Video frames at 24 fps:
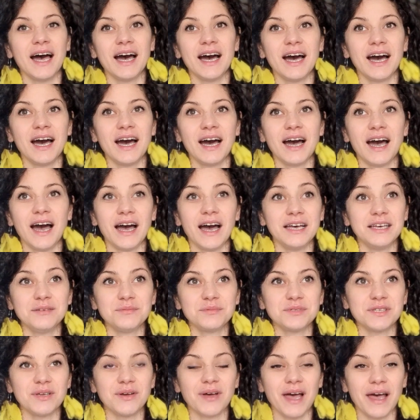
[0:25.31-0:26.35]
I
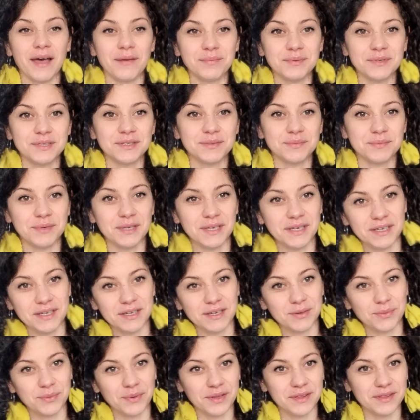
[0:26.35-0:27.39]
am so happy to be
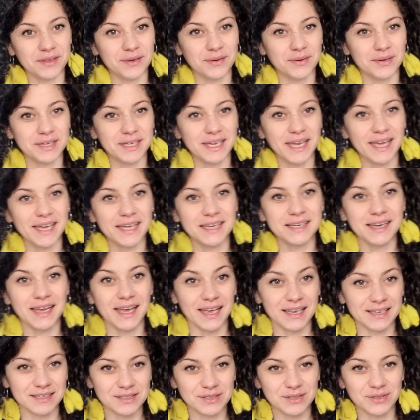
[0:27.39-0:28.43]
here with you
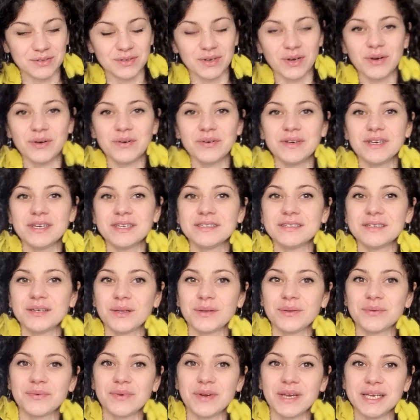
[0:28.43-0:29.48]
again, as you know it
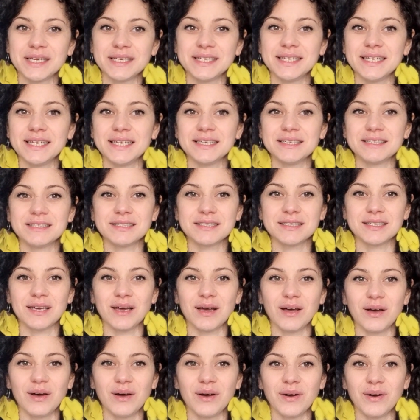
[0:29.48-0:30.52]
already.
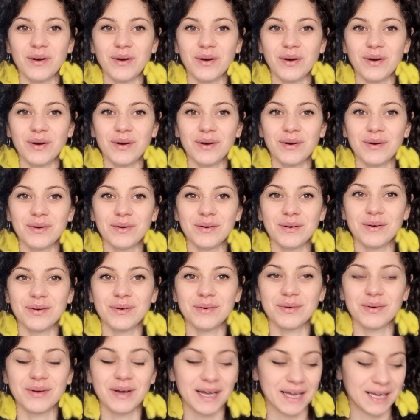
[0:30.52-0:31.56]

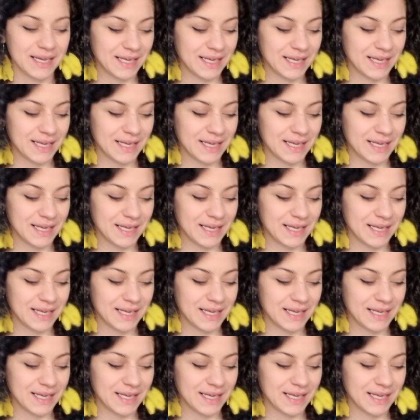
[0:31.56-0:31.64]
So